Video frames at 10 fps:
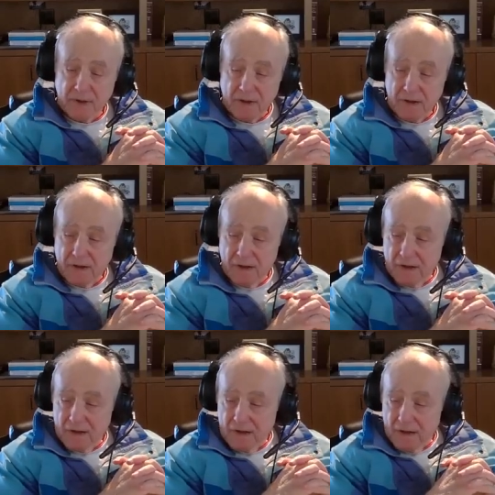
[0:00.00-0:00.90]

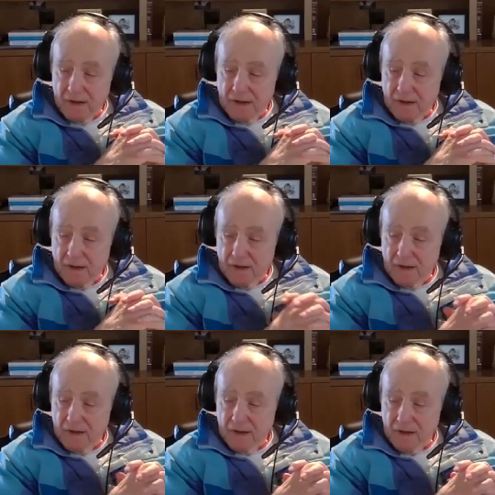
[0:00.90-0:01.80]

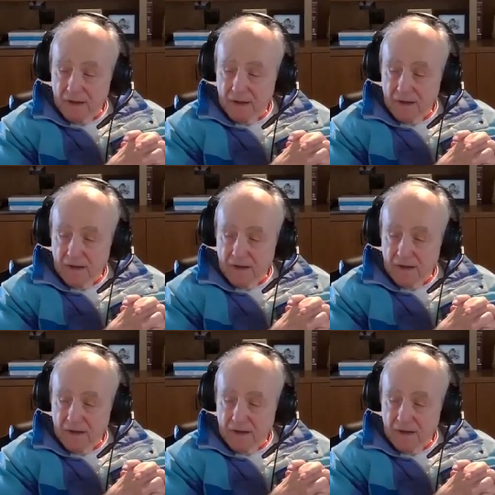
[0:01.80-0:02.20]
(silence)